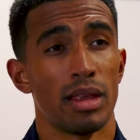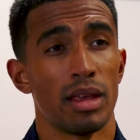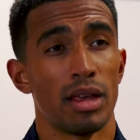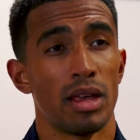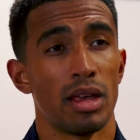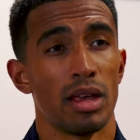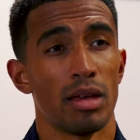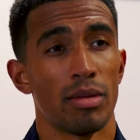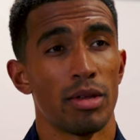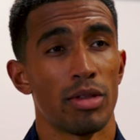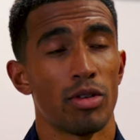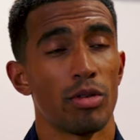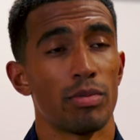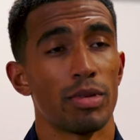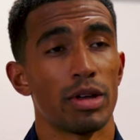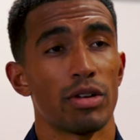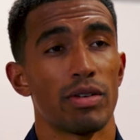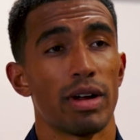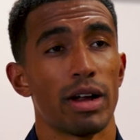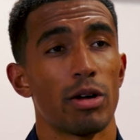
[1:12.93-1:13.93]
and I thought it
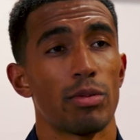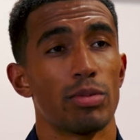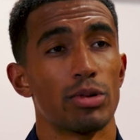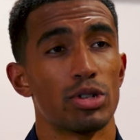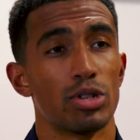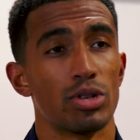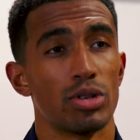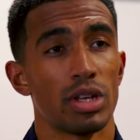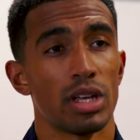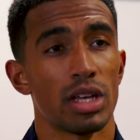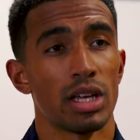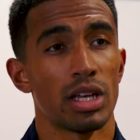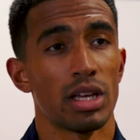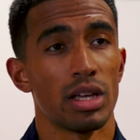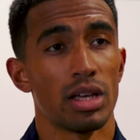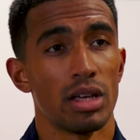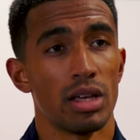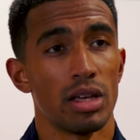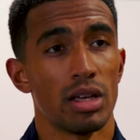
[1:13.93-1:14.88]
would be a great opportunity.